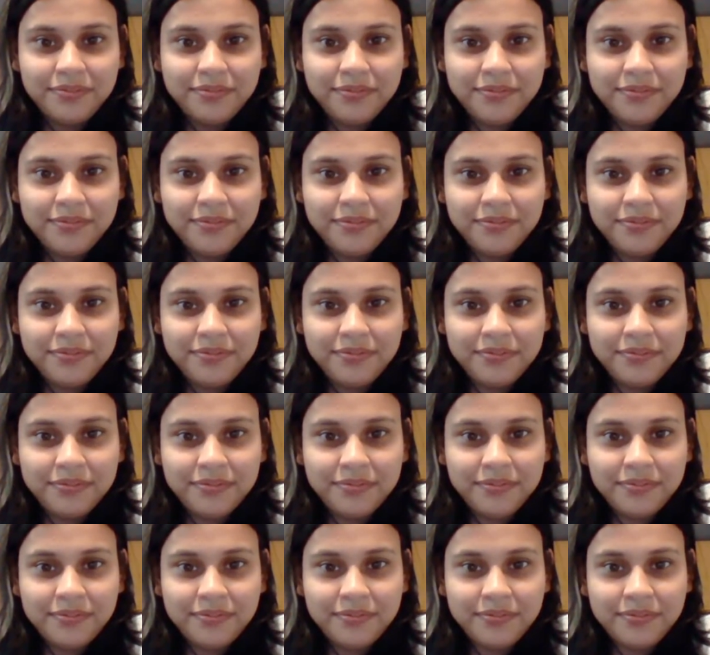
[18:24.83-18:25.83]

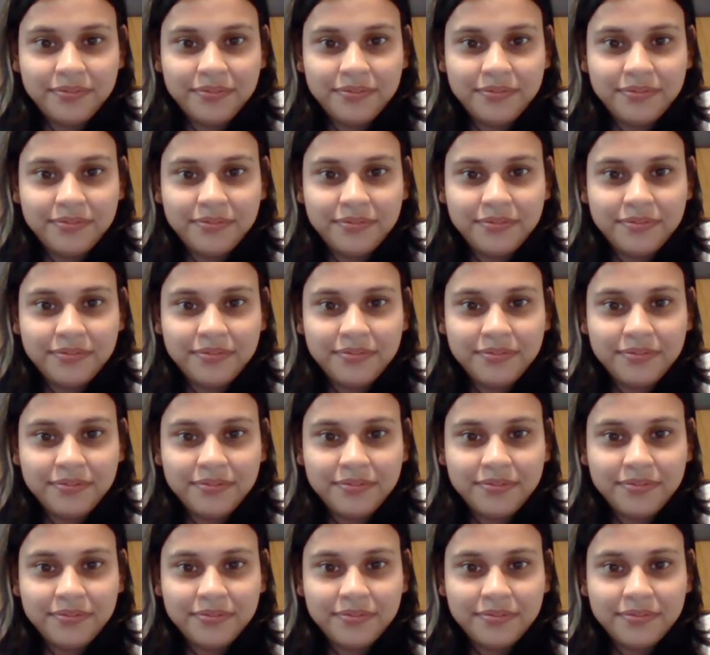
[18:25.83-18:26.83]

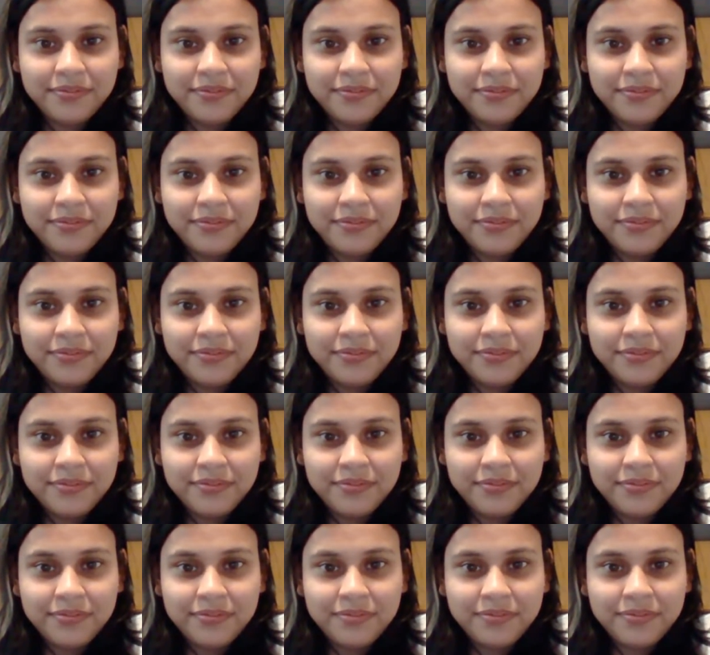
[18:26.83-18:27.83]

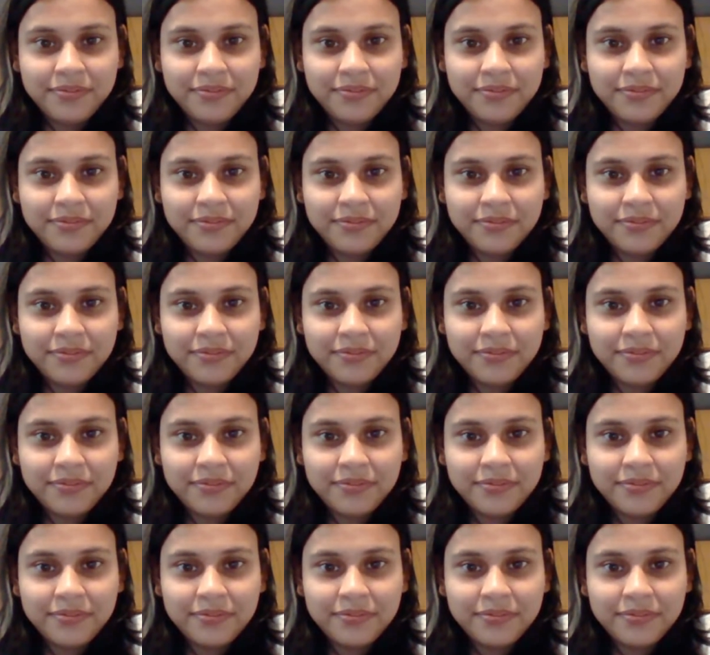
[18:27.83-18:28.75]
The person shown says nothing.